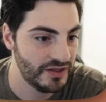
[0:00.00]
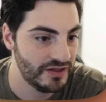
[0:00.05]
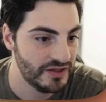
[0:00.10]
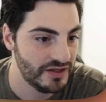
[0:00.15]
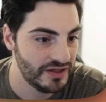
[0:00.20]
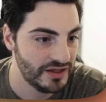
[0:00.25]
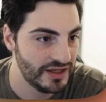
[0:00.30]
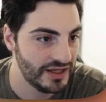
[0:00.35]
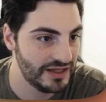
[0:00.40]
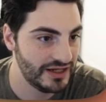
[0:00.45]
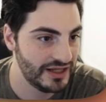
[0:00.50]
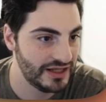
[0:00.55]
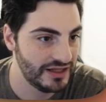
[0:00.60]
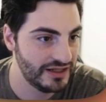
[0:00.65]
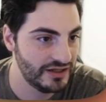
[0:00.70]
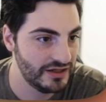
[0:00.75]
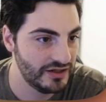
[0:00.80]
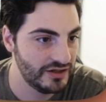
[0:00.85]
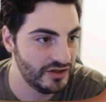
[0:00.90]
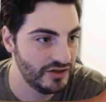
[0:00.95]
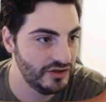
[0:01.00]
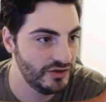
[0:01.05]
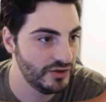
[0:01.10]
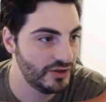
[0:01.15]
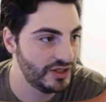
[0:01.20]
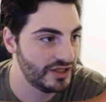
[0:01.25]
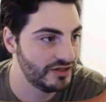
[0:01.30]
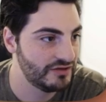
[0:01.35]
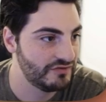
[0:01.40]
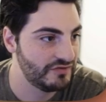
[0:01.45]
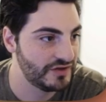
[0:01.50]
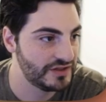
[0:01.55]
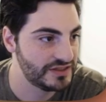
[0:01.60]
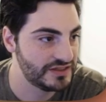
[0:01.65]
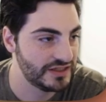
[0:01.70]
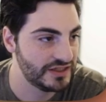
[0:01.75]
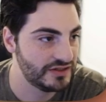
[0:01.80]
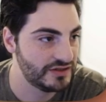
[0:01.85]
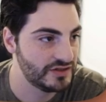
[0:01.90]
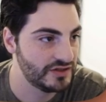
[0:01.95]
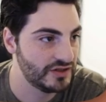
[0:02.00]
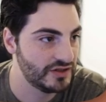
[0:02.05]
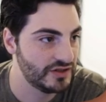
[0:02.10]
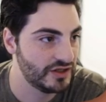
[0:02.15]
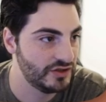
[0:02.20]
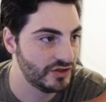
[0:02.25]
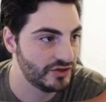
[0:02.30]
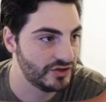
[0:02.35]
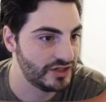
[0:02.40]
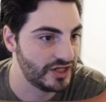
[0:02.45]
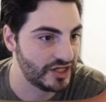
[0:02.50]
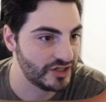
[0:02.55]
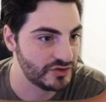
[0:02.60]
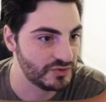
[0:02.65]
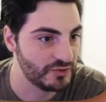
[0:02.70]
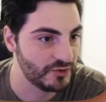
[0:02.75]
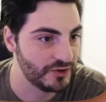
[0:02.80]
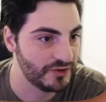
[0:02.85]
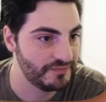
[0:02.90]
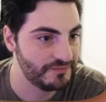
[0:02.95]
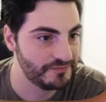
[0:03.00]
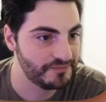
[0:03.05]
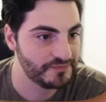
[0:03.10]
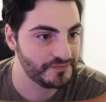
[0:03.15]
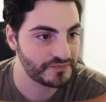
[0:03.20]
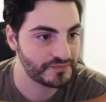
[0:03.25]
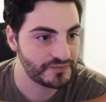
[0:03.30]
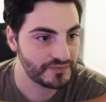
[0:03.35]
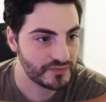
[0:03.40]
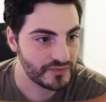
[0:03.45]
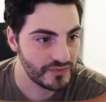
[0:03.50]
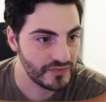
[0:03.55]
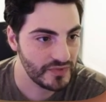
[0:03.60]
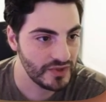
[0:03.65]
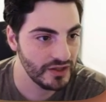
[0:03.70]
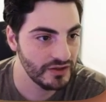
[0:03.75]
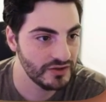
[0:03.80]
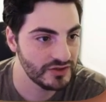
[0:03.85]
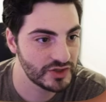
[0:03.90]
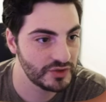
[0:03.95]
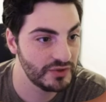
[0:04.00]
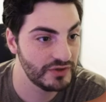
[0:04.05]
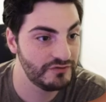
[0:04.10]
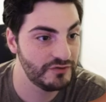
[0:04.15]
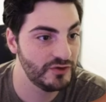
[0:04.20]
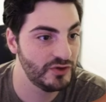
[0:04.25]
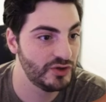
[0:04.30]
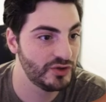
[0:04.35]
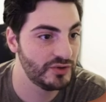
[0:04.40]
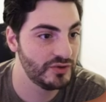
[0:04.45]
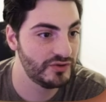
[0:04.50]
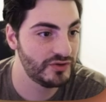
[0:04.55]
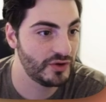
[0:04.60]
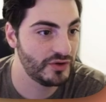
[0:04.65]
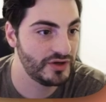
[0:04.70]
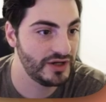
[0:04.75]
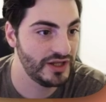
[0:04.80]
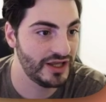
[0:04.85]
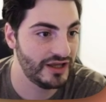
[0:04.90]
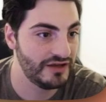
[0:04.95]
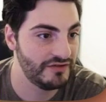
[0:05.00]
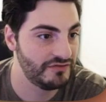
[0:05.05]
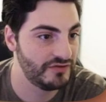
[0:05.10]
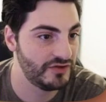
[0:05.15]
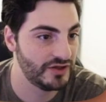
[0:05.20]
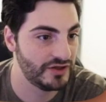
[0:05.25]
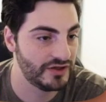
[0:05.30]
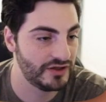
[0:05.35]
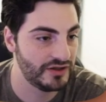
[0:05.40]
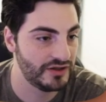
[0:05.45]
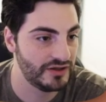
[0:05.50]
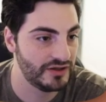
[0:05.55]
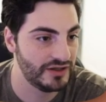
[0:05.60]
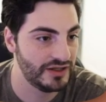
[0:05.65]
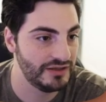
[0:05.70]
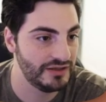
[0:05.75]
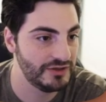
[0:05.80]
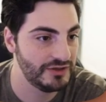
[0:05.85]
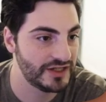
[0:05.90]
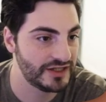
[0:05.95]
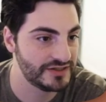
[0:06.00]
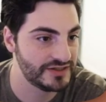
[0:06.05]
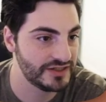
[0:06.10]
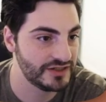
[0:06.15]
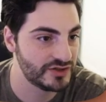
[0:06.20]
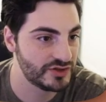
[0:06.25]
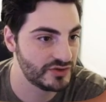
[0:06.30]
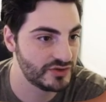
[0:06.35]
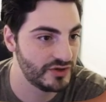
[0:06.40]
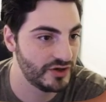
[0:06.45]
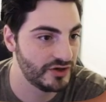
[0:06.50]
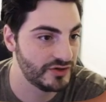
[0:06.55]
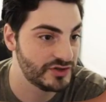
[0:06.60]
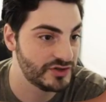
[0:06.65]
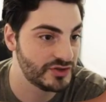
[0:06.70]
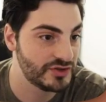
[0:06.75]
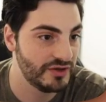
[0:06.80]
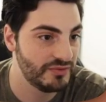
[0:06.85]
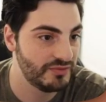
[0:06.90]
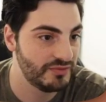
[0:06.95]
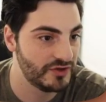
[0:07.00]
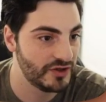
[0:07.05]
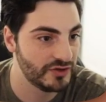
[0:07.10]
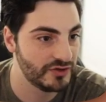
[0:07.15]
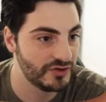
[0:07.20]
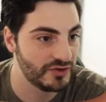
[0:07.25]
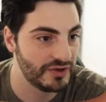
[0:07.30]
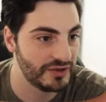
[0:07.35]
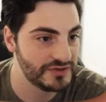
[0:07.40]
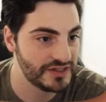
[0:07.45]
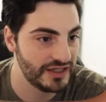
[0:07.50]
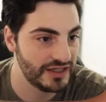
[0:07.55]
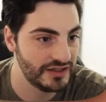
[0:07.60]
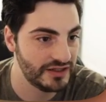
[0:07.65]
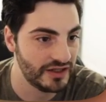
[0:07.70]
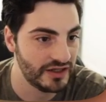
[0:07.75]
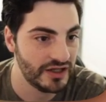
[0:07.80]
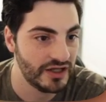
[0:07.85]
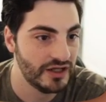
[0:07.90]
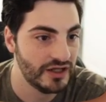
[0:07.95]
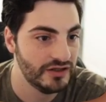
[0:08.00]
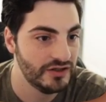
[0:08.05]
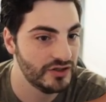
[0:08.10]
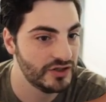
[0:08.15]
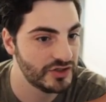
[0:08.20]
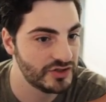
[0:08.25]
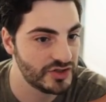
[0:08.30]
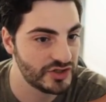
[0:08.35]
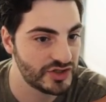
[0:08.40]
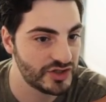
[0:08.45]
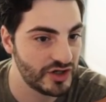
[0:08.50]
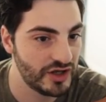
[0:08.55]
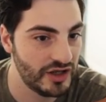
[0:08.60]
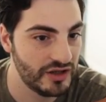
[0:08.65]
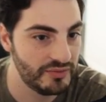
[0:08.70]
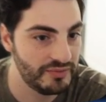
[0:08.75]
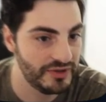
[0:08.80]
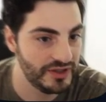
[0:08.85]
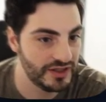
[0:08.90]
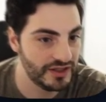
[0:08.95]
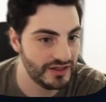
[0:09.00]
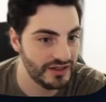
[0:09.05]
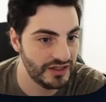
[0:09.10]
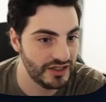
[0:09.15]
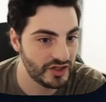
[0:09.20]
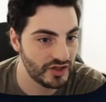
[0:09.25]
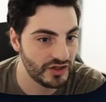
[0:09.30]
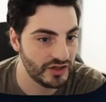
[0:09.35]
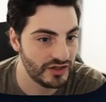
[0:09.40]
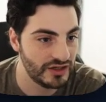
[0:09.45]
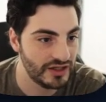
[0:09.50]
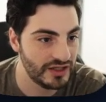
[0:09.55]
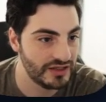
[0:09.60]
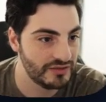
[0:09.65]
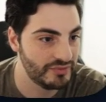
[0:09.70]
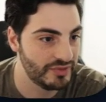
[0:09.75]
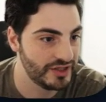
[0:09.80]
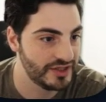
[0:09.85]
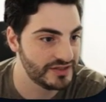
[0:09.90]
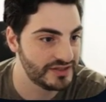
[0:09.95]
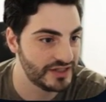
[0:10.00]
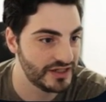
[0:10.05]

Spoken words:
And then you can visit your dashboard. So if you don't already have the A/B testing script on your website, you can just copy it here and place it in